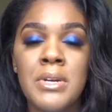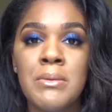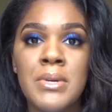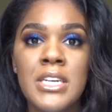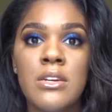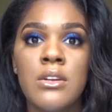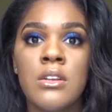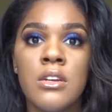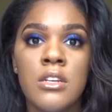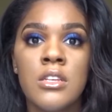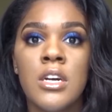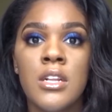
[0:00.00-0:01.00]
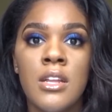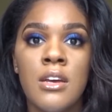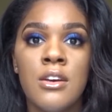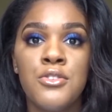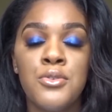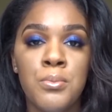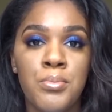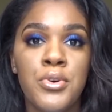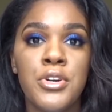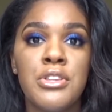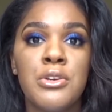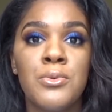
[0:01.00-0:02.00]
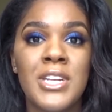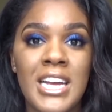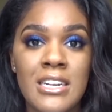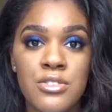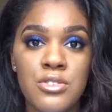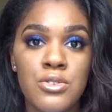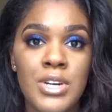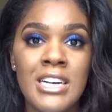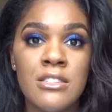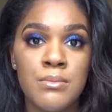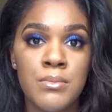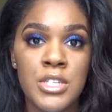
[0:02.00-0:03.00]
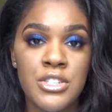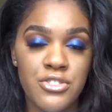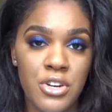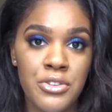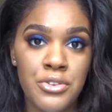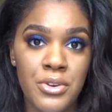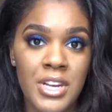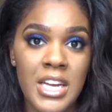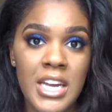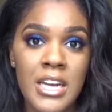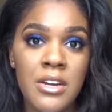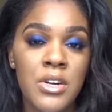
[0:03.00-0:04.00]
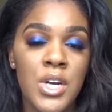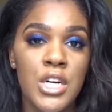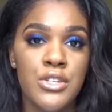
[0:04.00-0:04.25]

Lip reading: maybe you're not gonna support the relaxer as much on your hair,